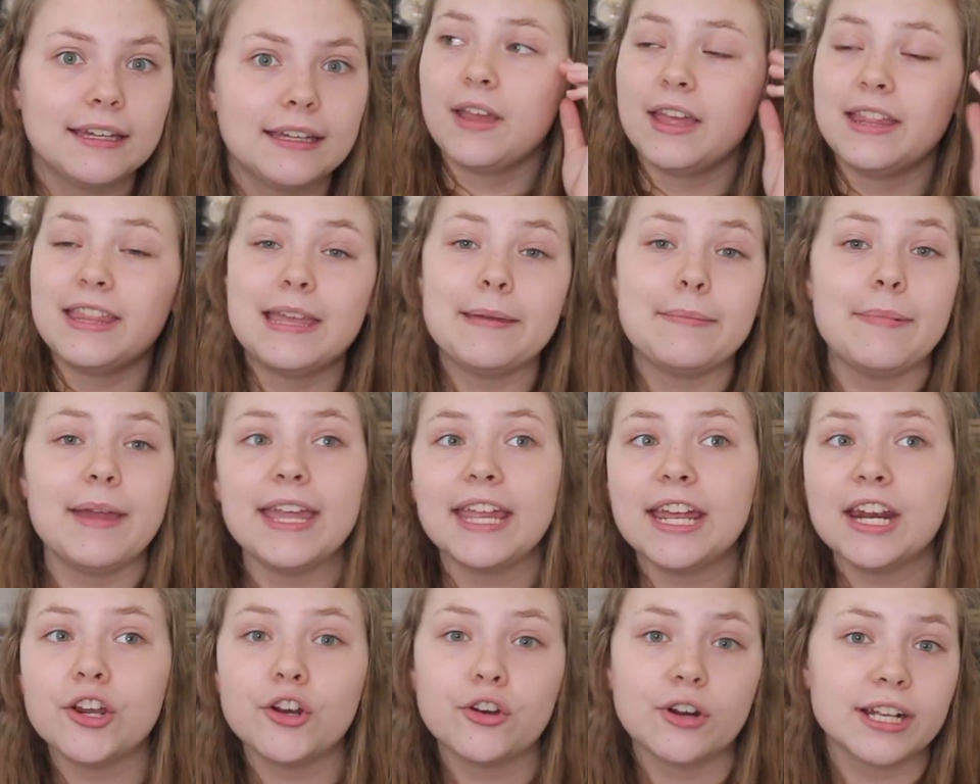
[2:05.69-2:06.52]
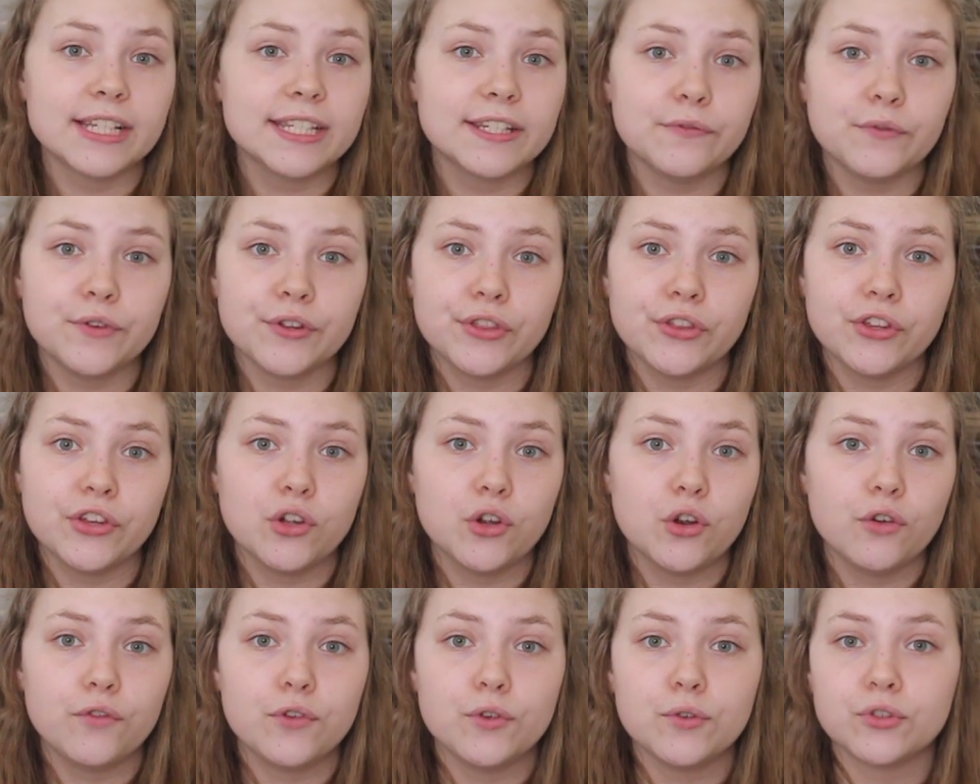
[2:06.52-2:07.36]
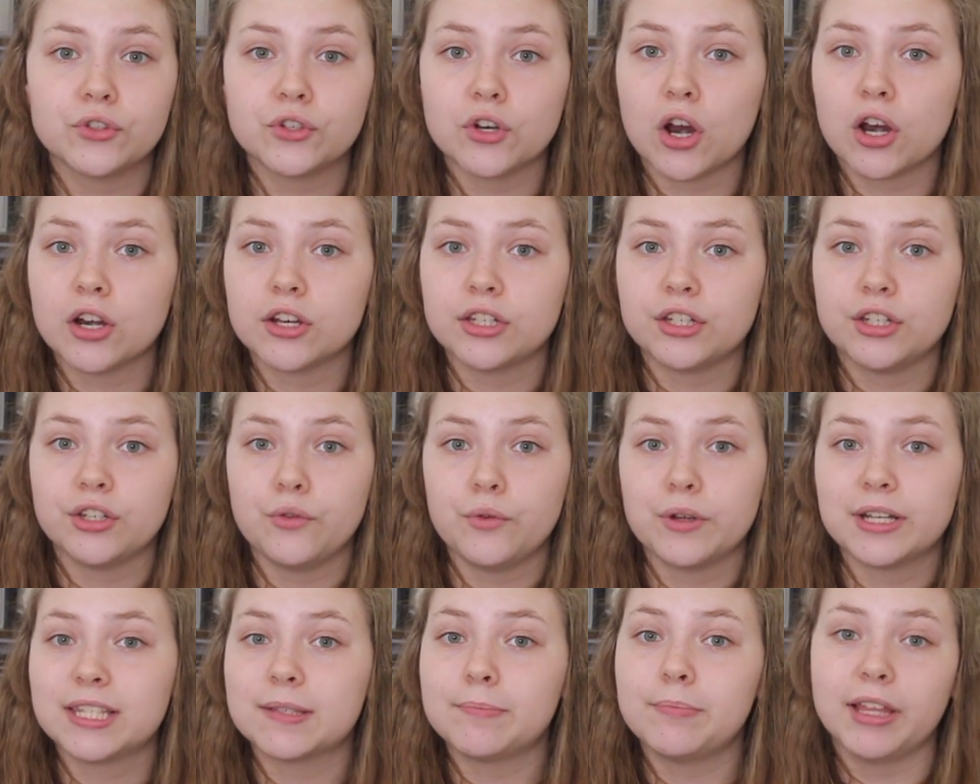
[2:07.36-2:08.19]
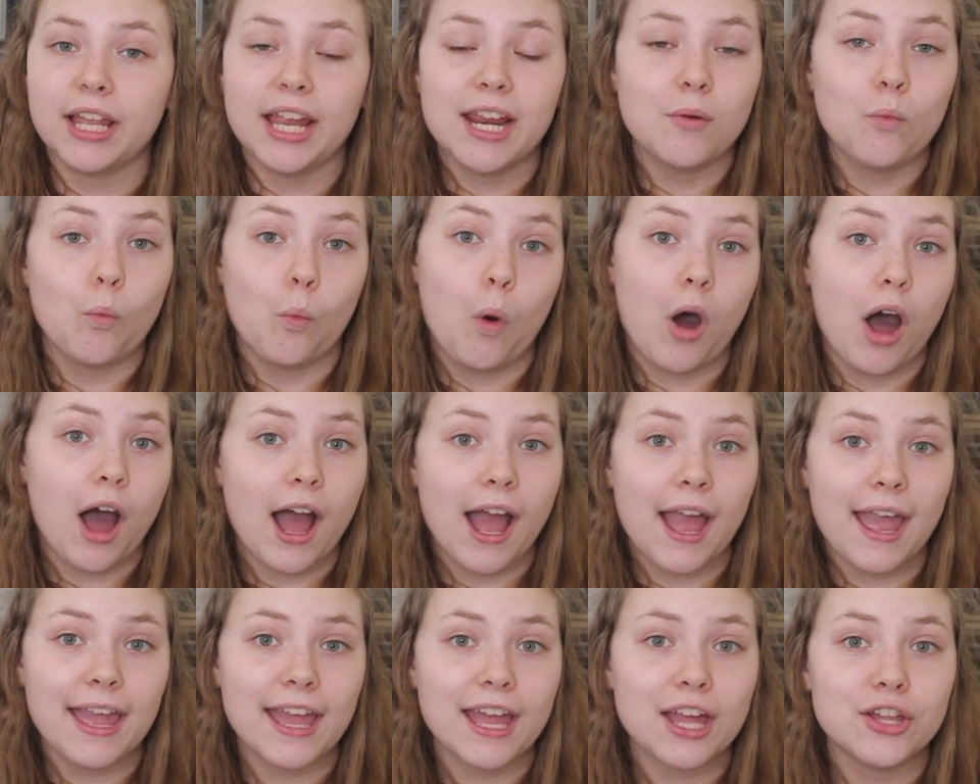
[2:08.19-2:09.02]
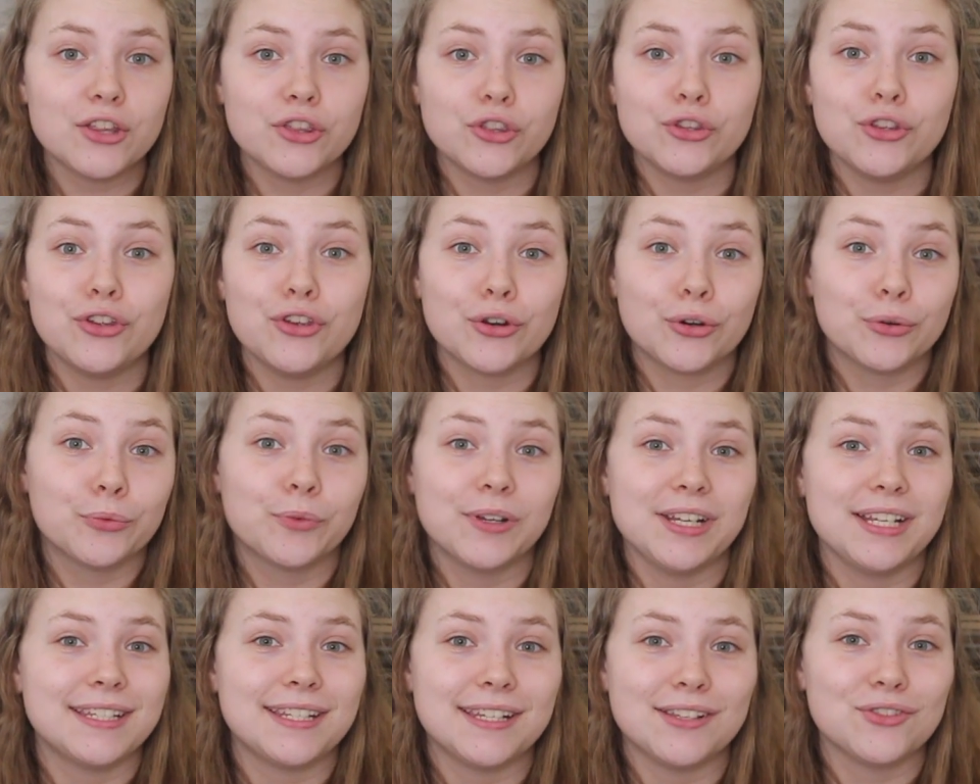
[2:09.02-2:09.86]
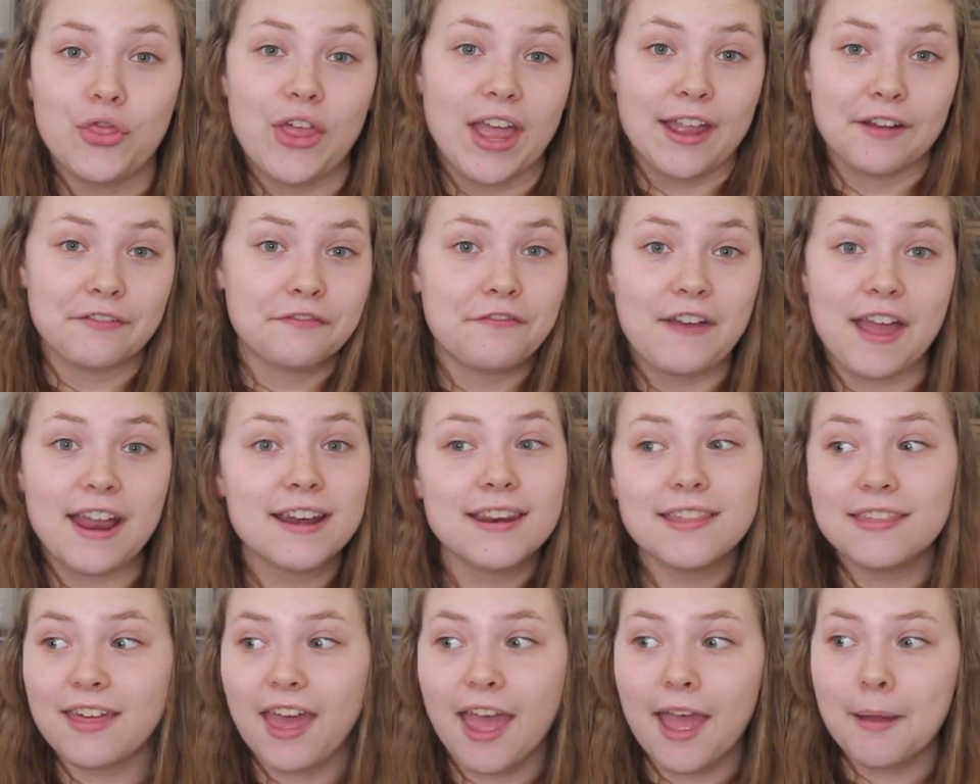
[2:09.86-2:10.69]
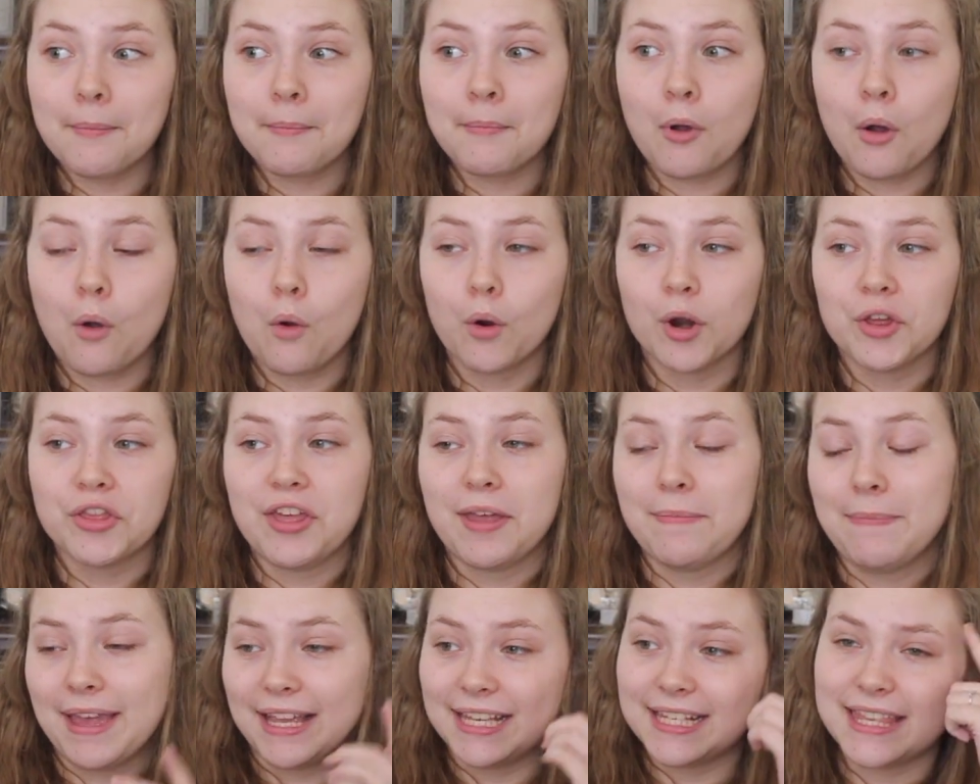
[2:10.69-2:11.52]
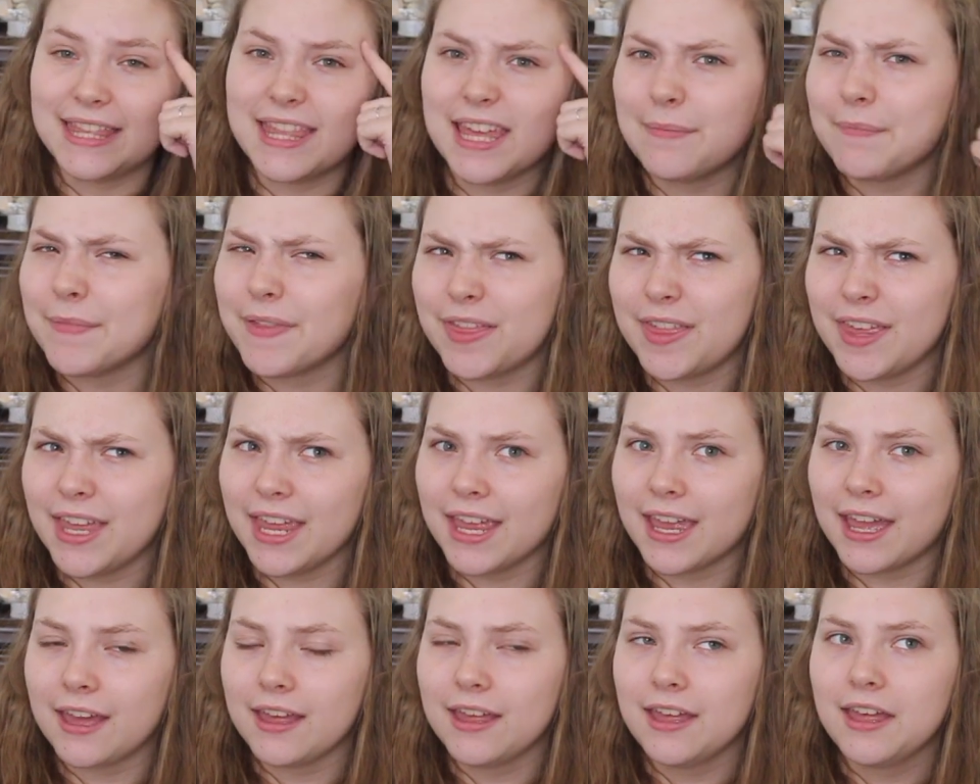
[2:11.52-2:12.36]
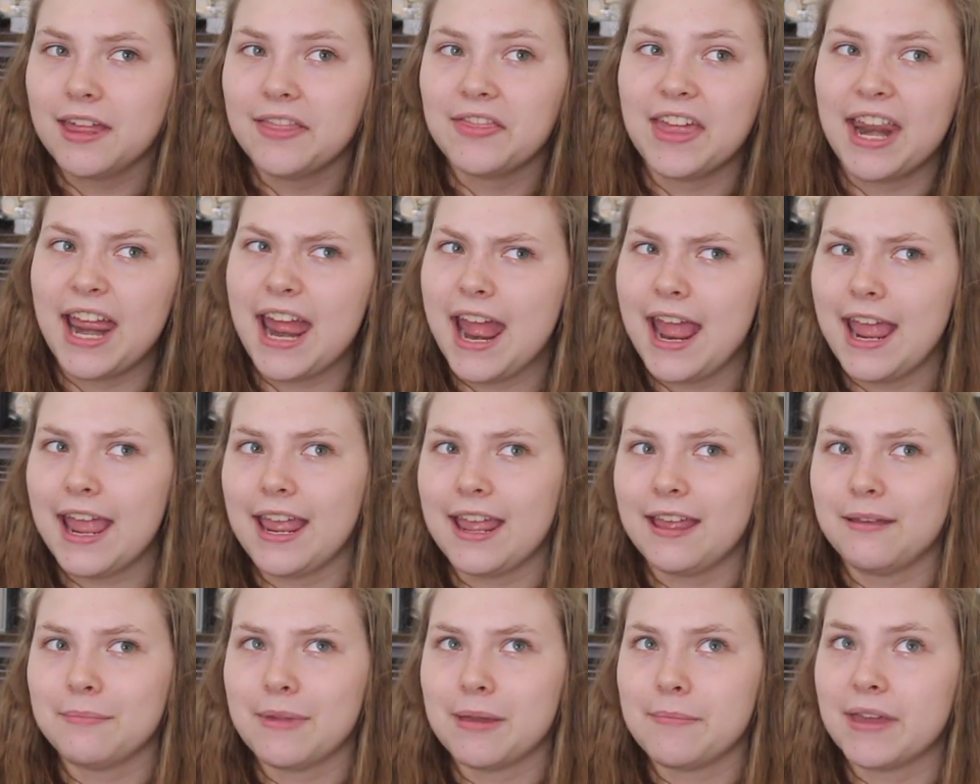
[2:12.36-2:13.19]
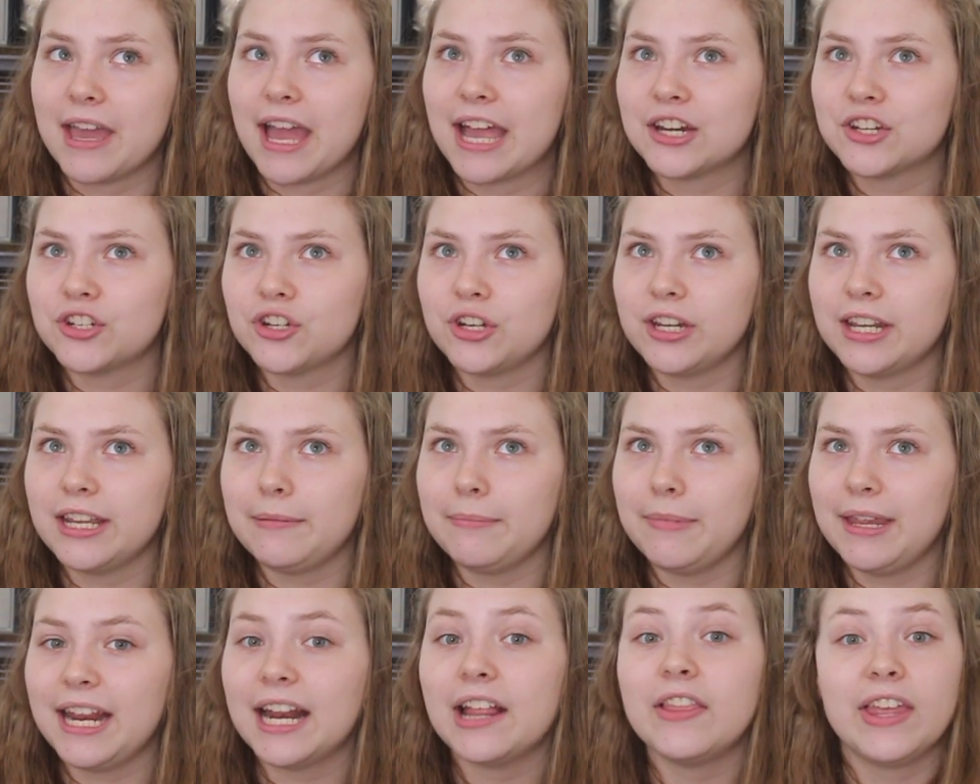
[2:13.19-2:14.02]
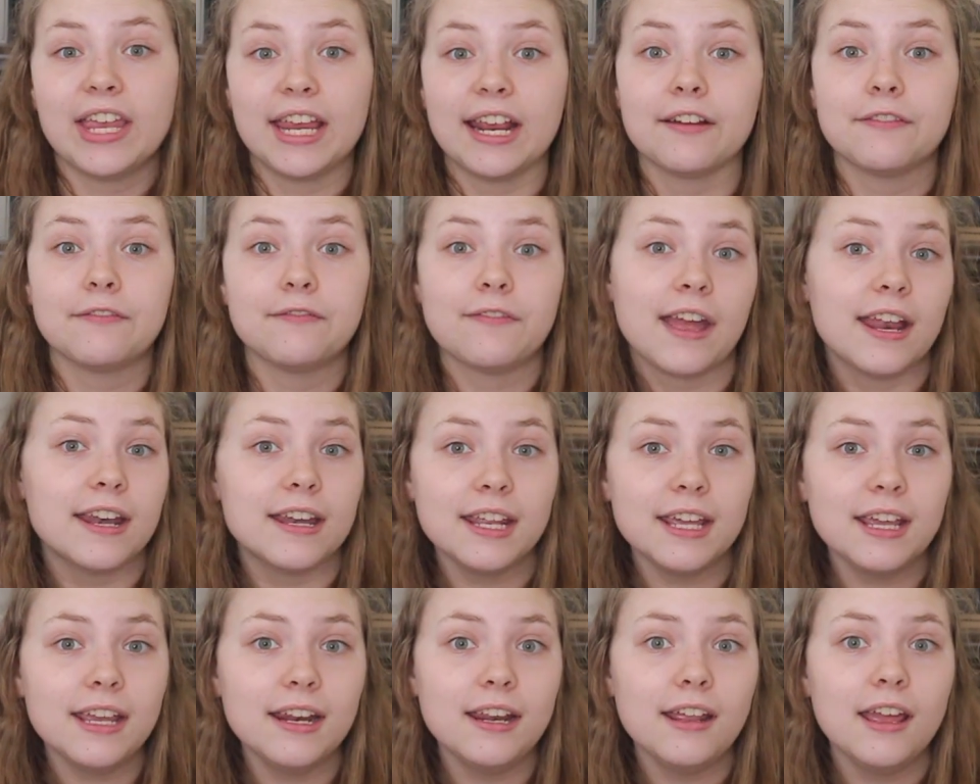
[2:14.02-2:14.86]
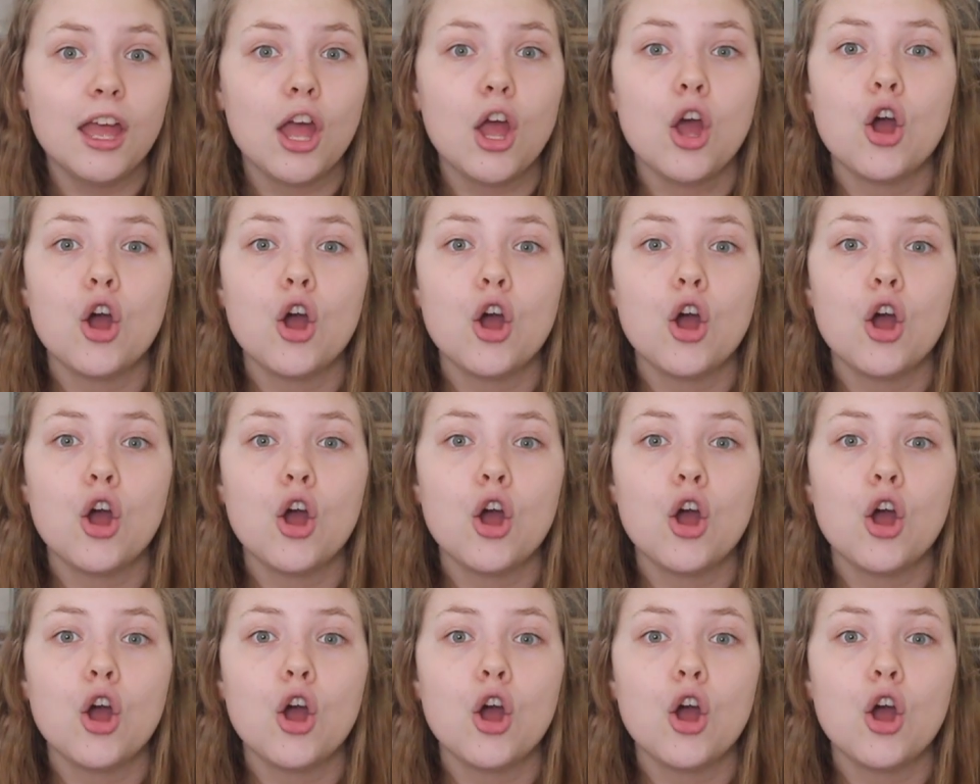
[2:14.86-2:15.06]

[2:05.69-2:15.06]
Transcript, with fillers: And they may get aggressive with you if you start to explain why and your reason they offend them or it makes them think that, hey, maybe I shouldn't eat meat and they get offended